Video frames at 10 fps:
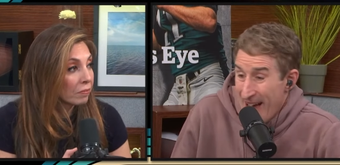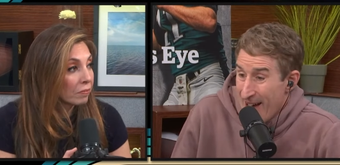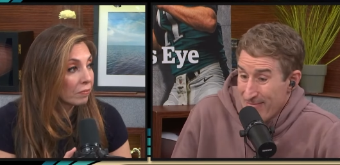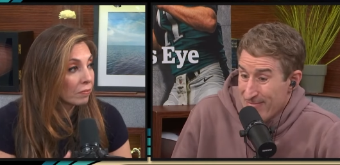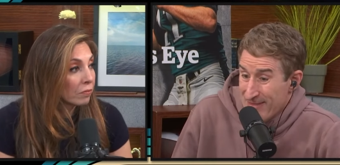
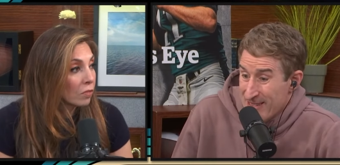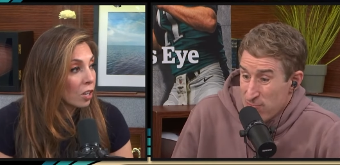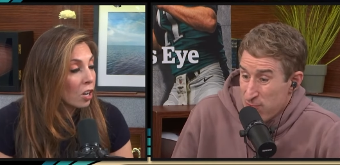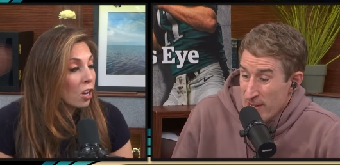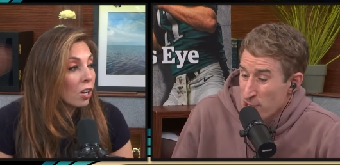Speaker 1: I
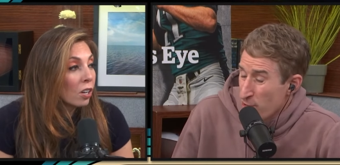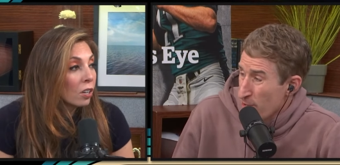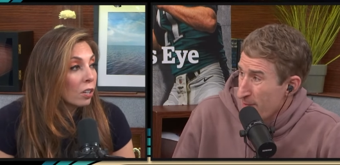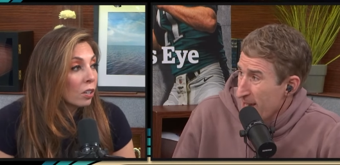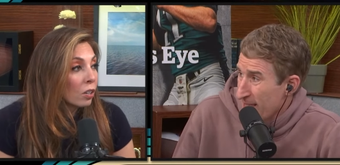rings true
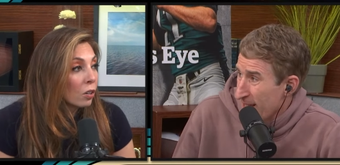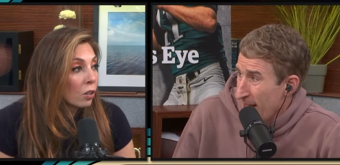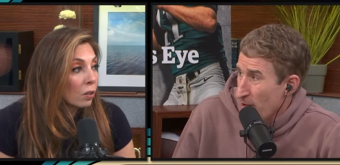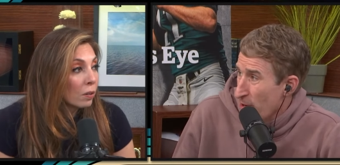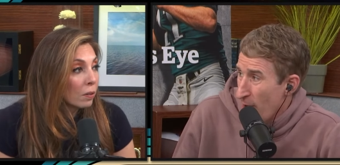to me. Like
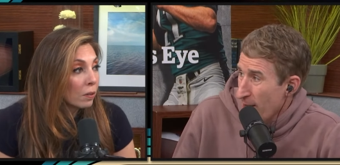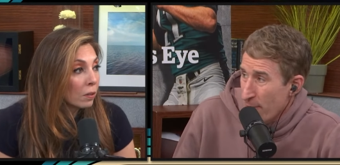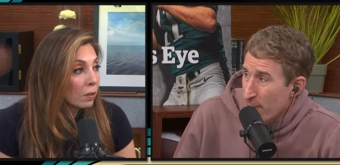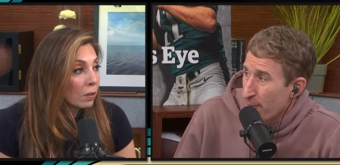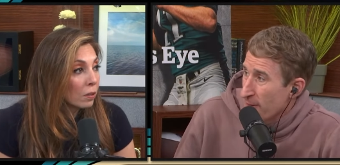I don't know
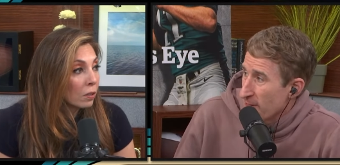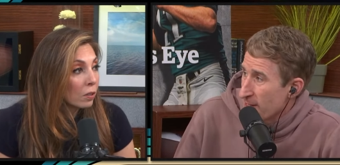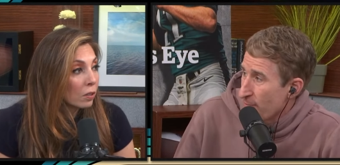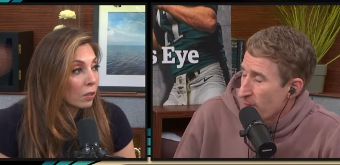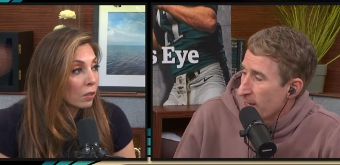anybody who feels
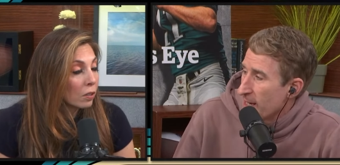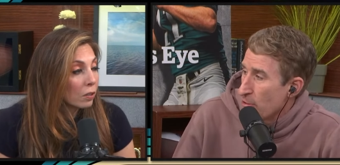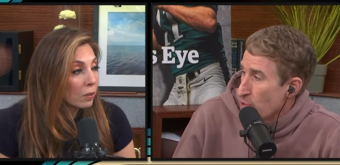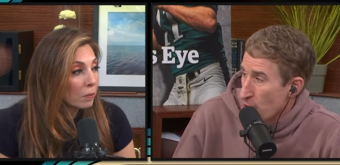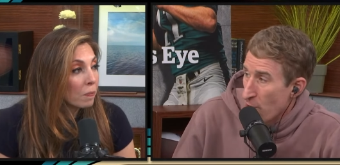differently.
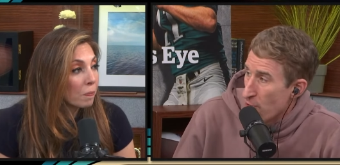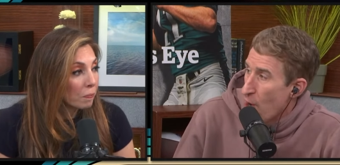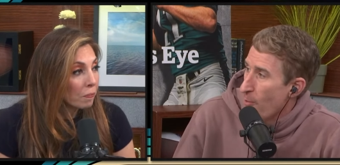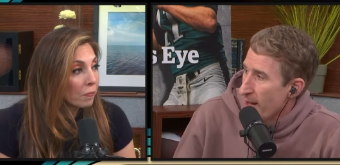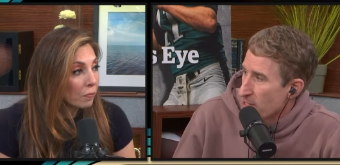Either you don't
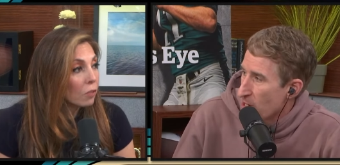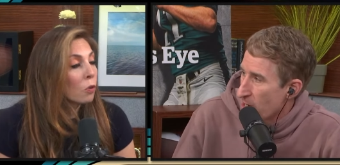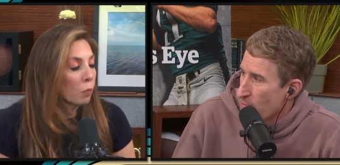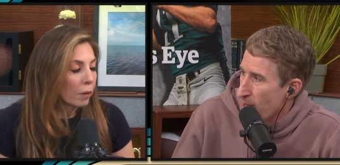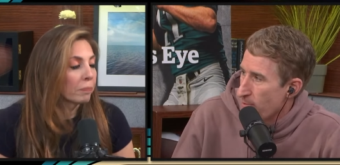know about
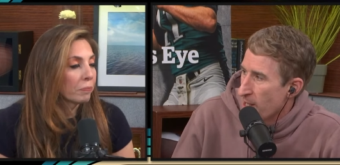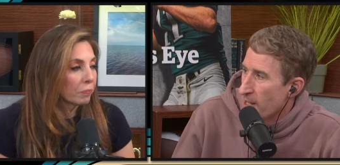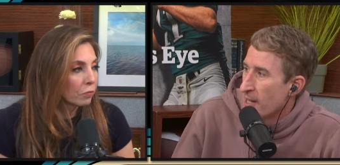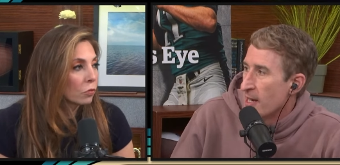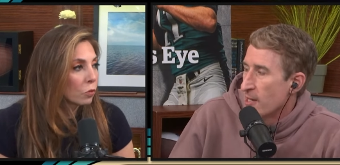Saudi
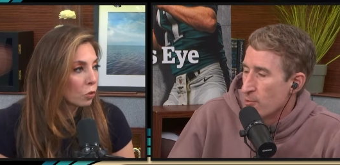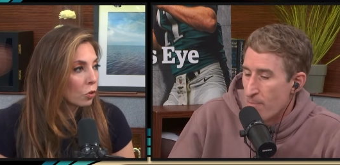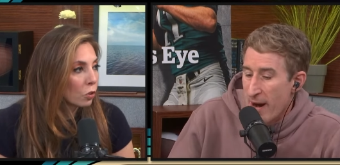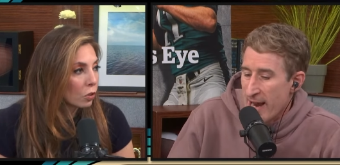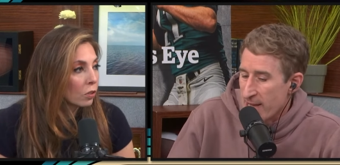Arabia, you
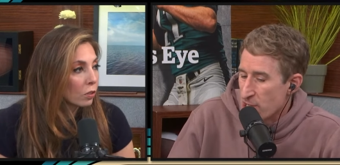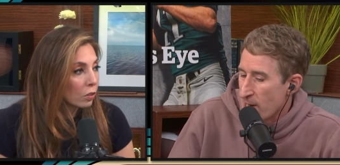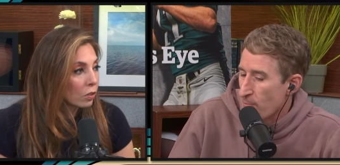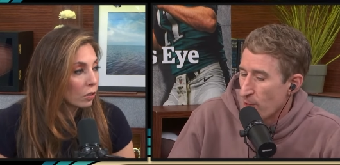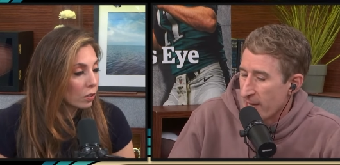might
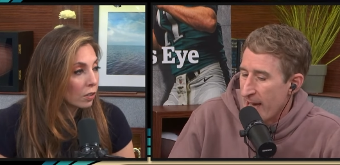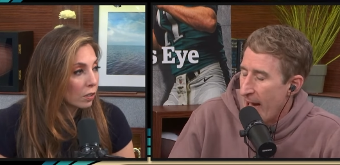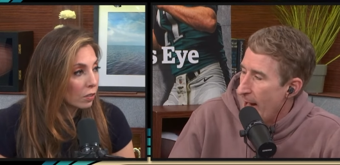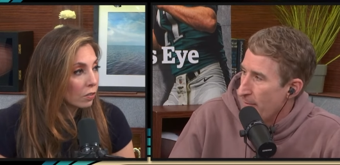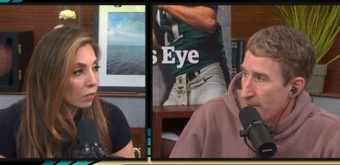generally
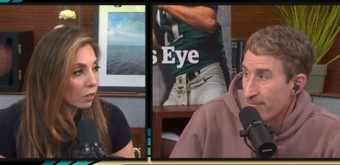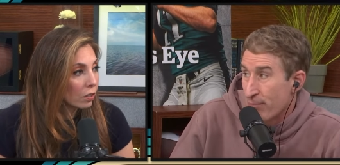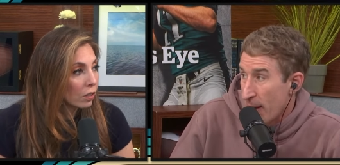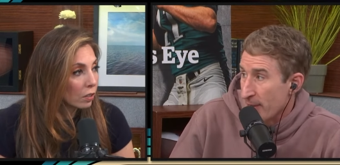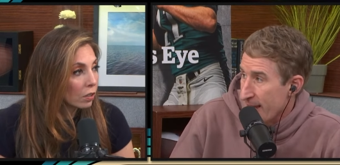have
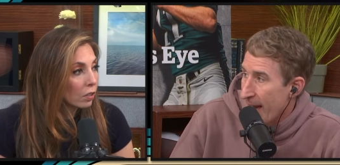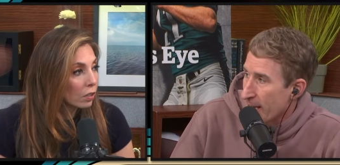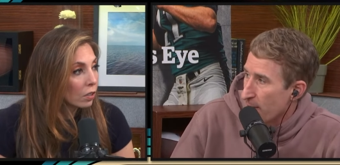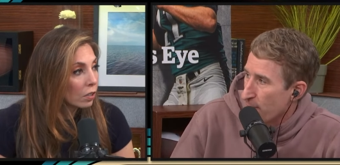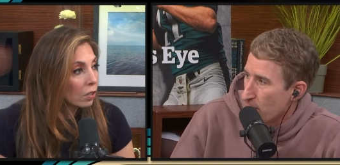probably
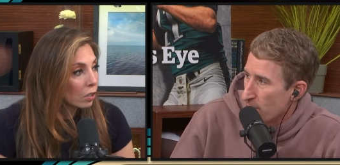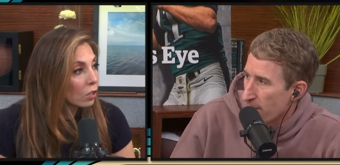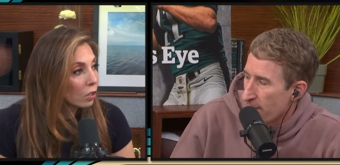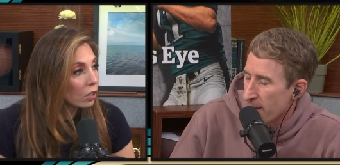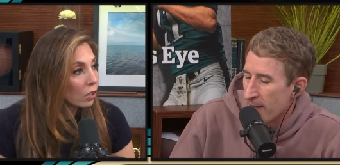negative views
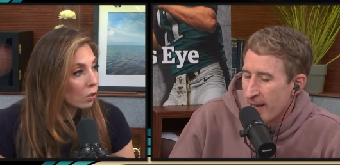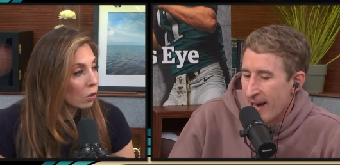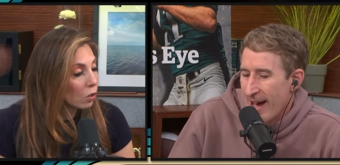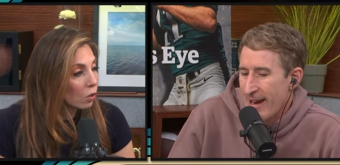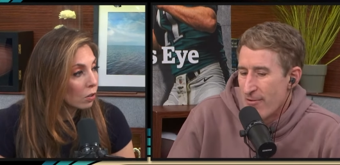of it.
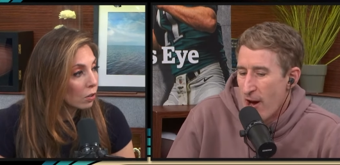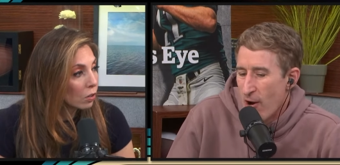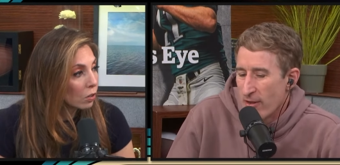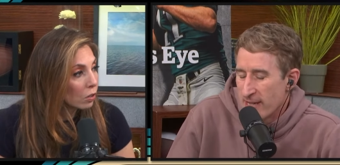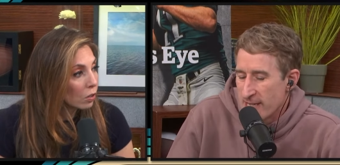I don't
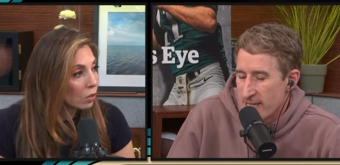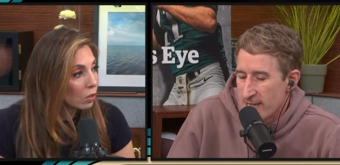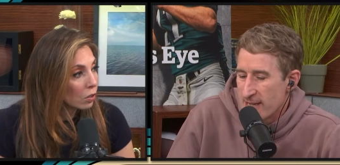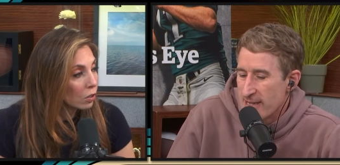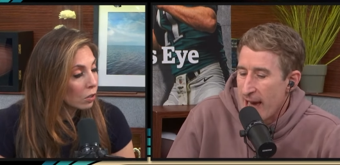know. This
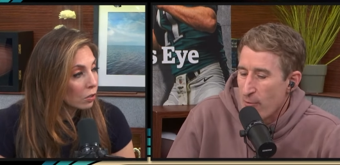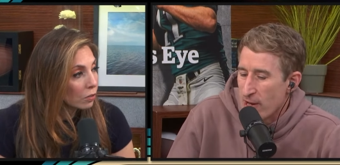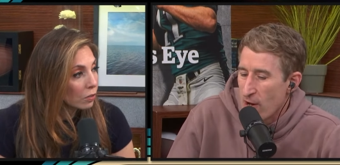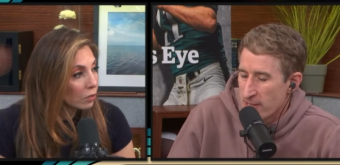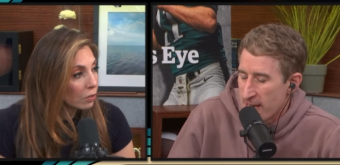is yeah,
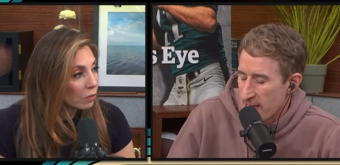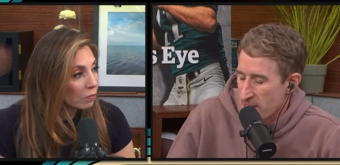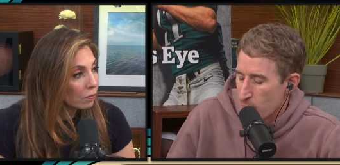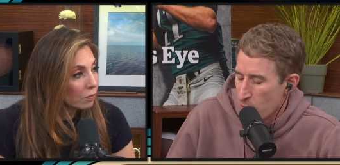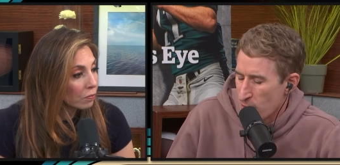we all say
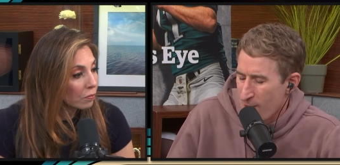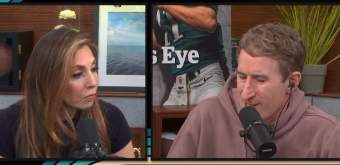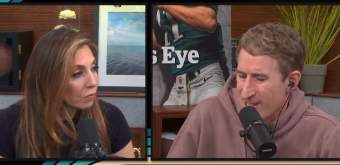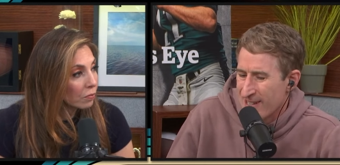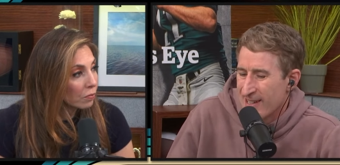it's sports
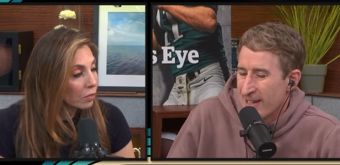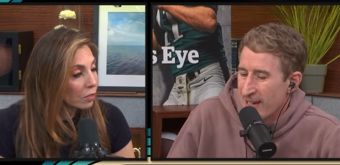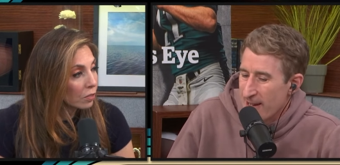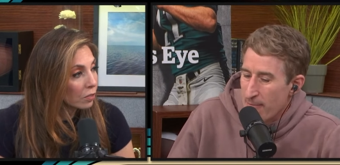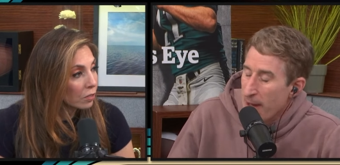washing.
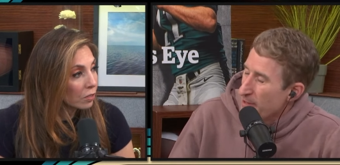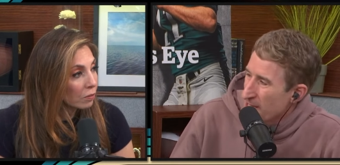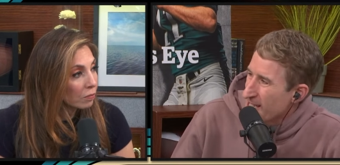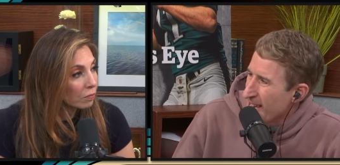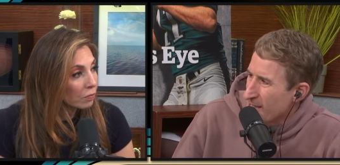Maybe
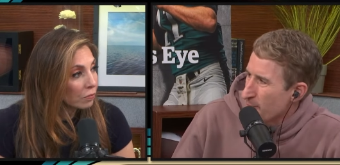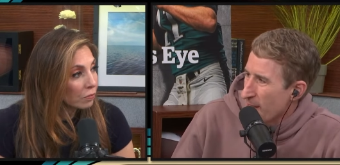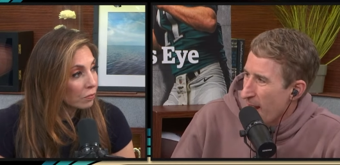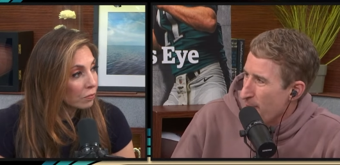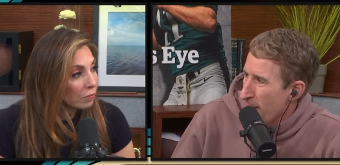it's going to take some
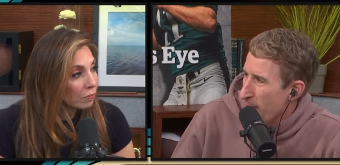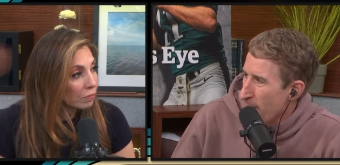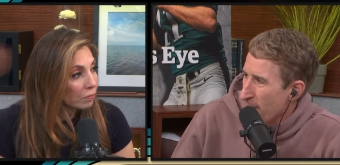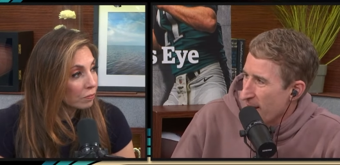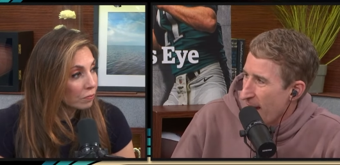time. Maybe
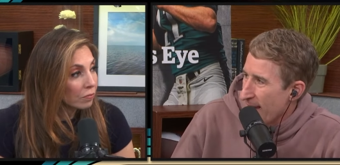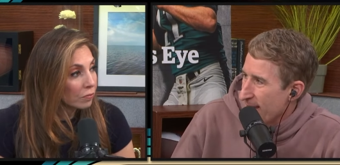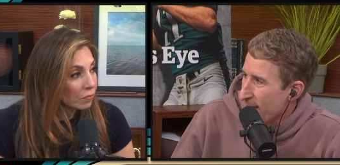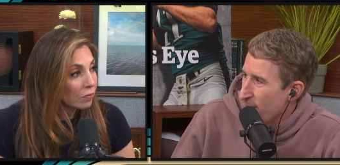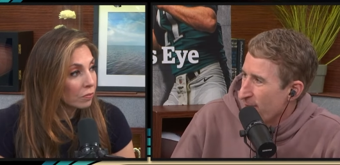I'm being
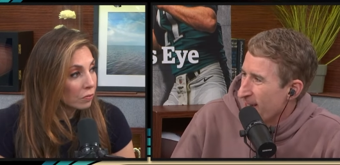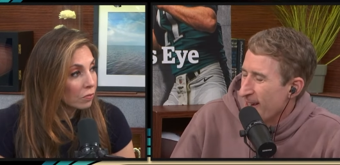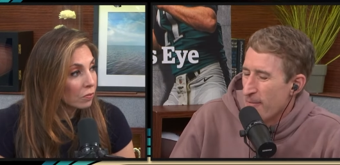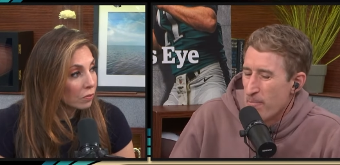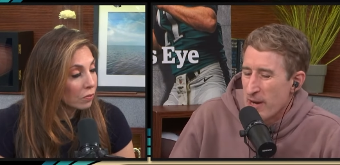naive,
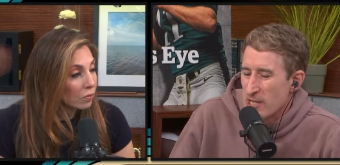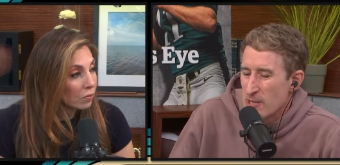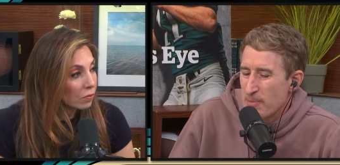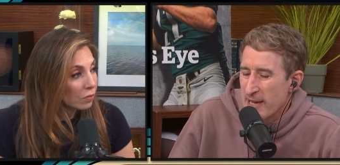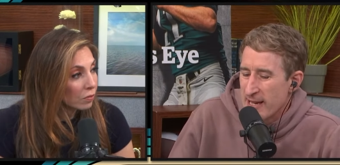but
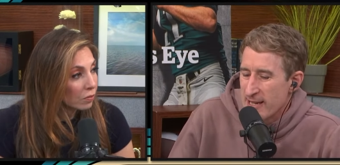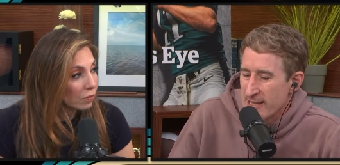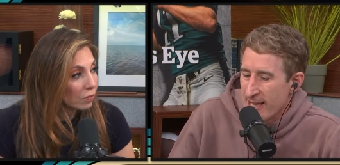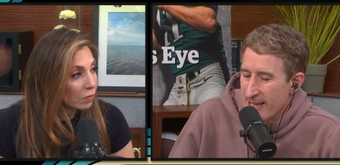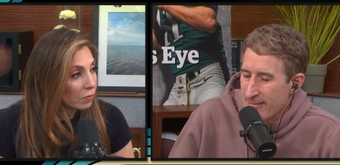just because like